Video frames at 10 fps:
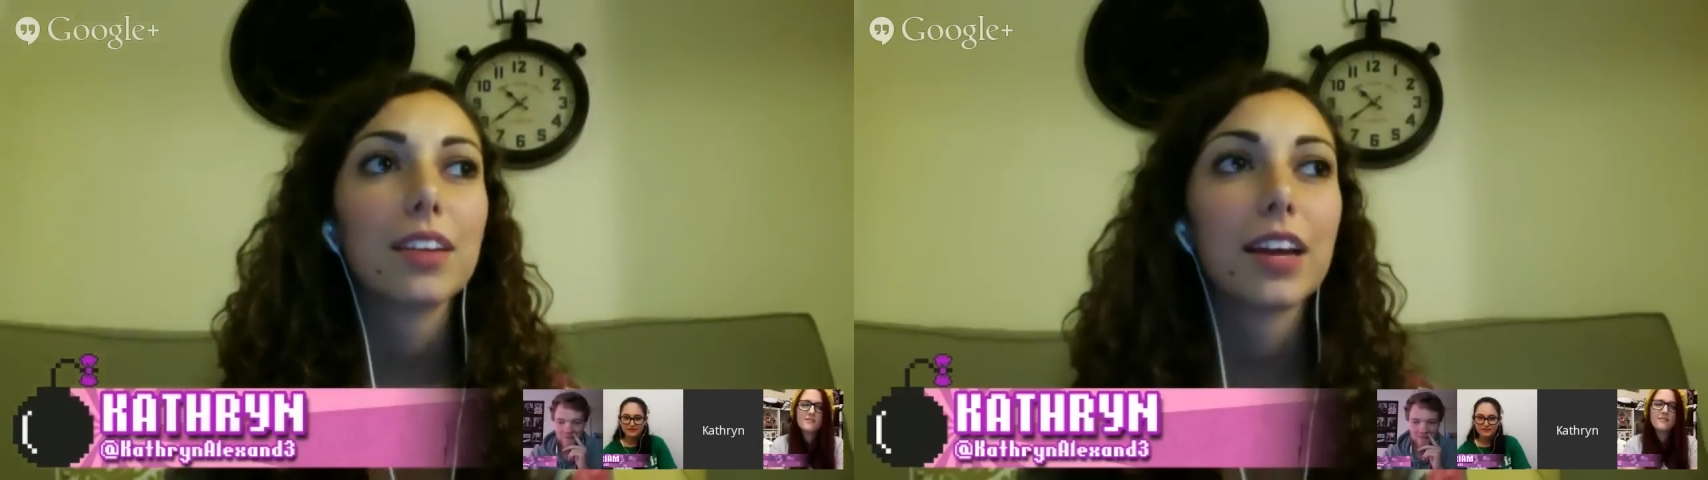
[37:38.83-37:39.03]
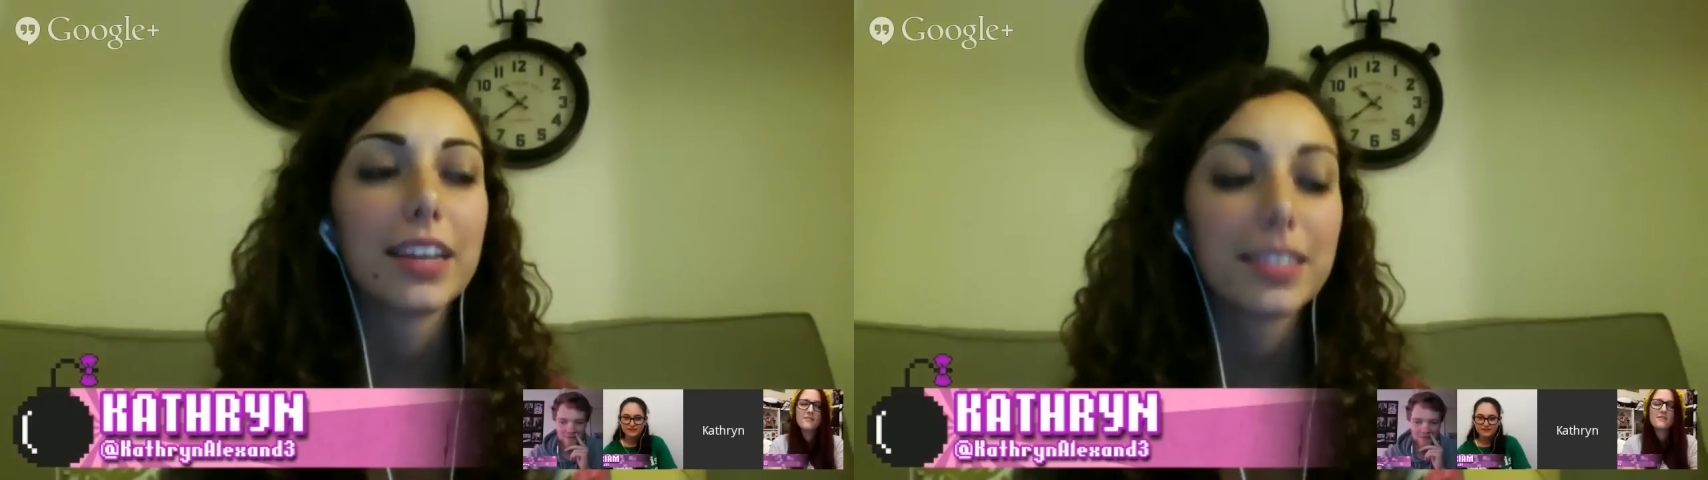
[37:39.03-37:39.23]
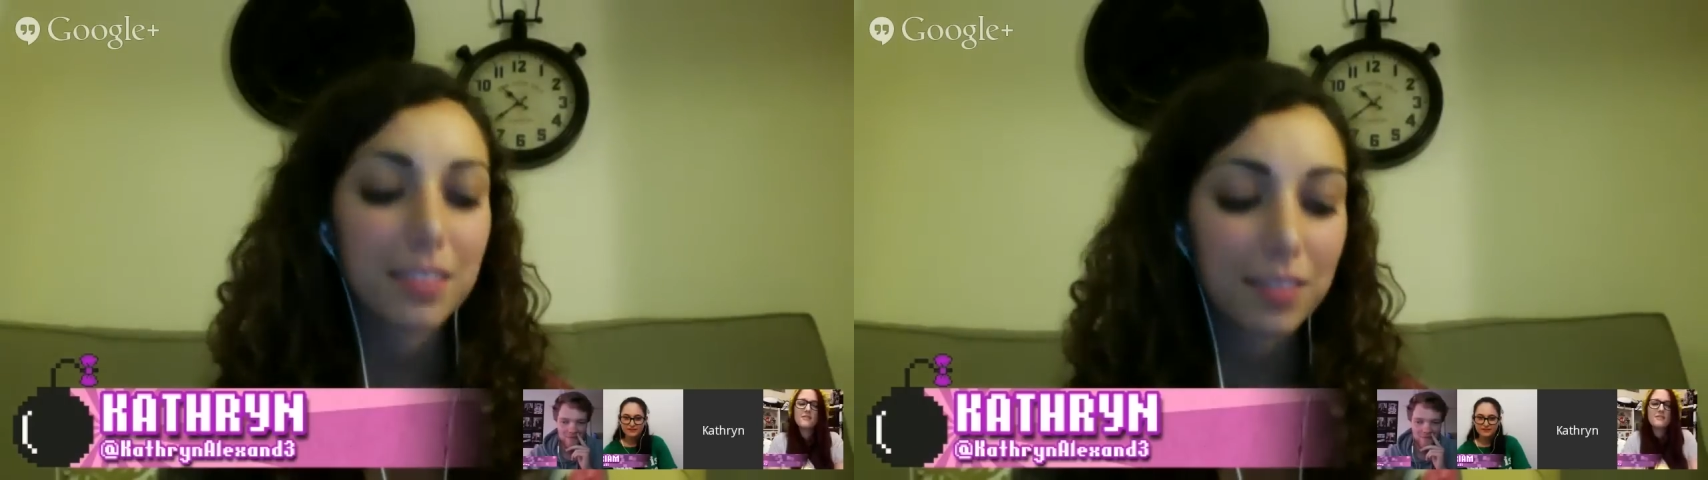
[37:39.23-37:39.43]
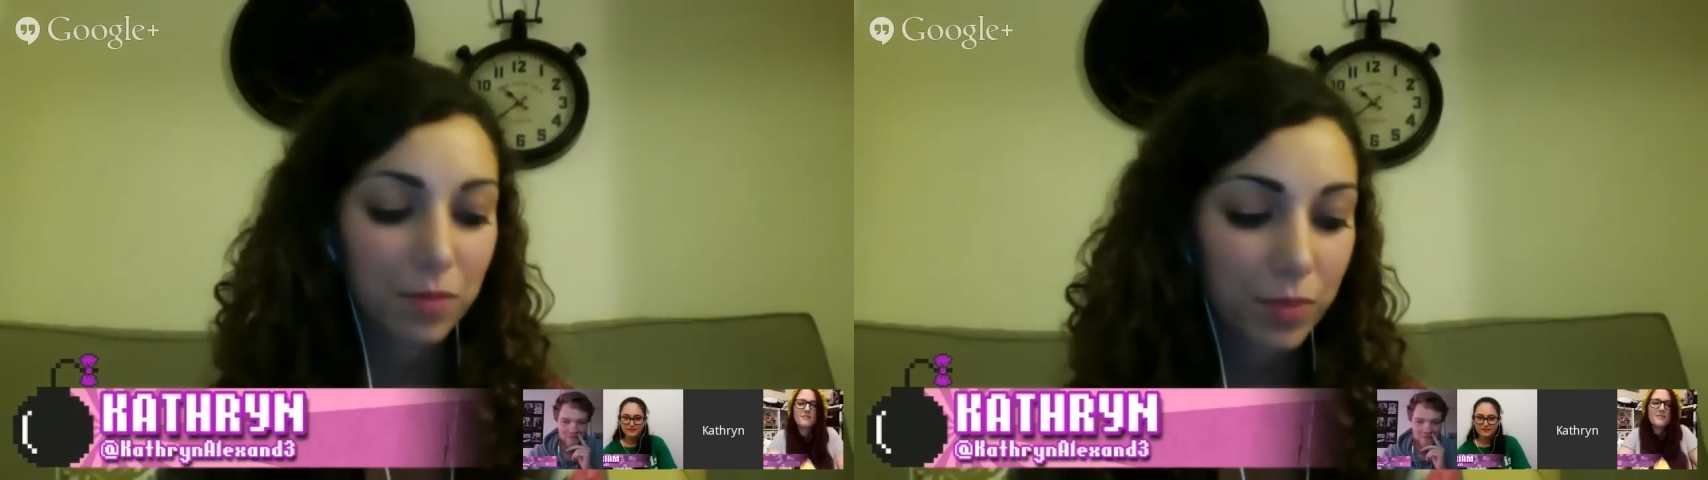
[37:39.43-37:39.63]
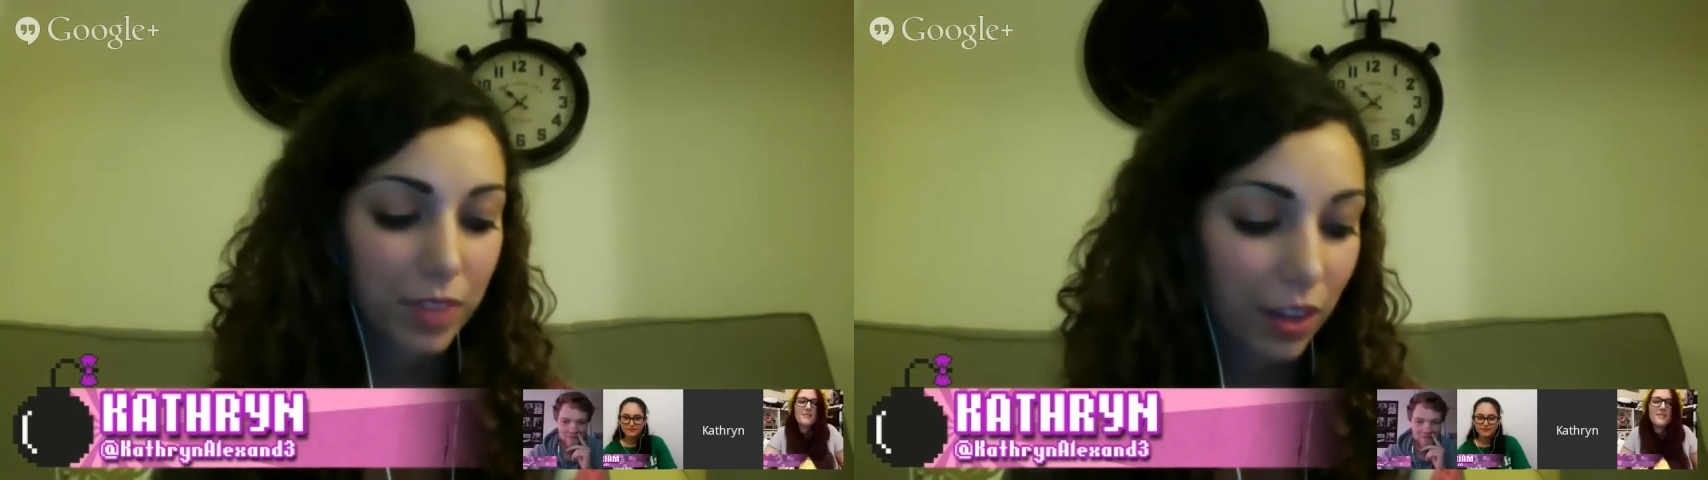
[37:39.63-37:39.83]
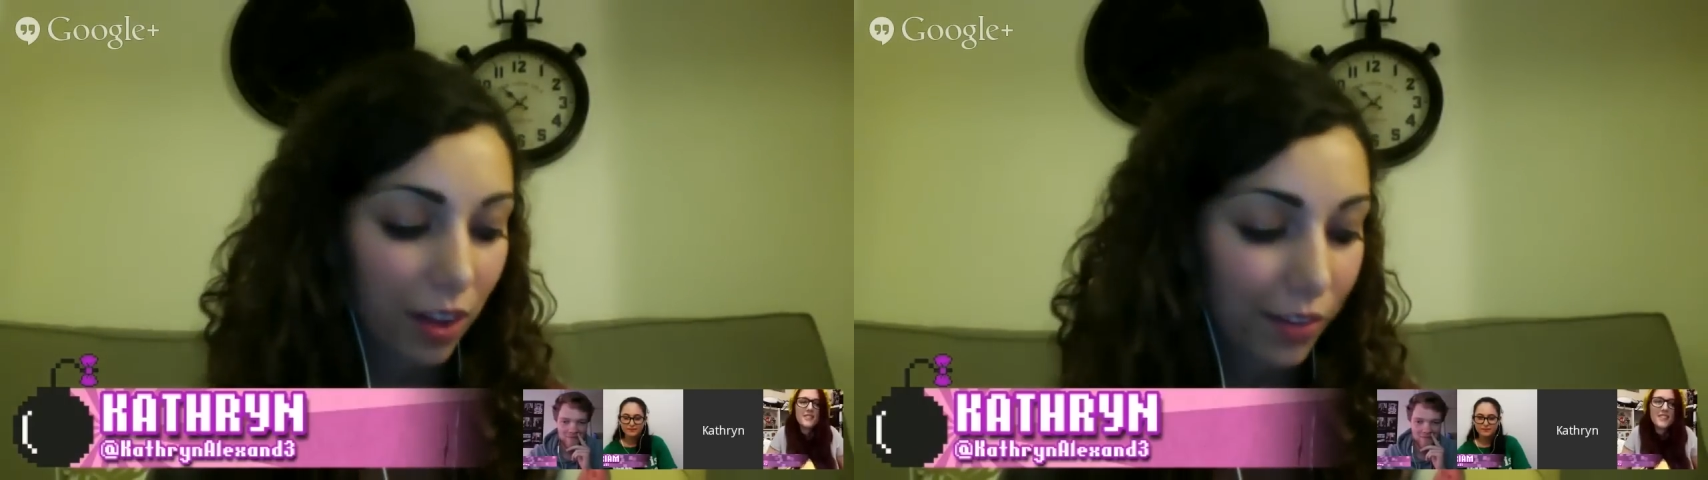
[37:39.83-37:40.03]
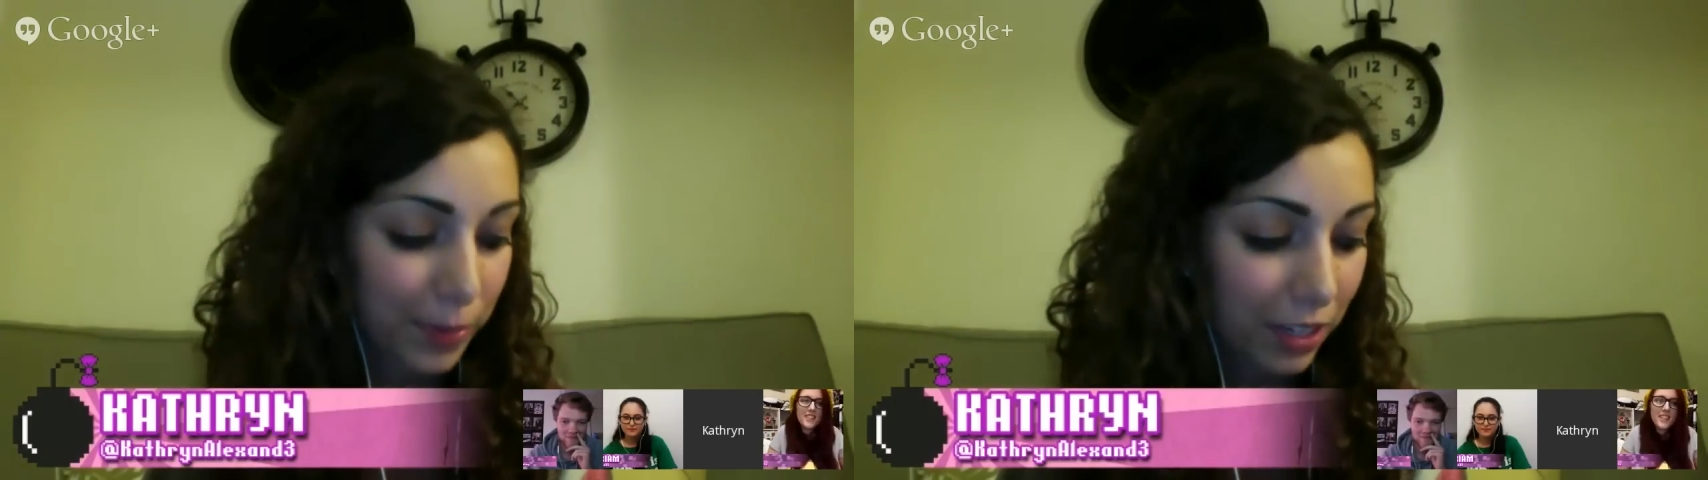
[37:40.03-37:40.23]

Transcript: I guess they all have to be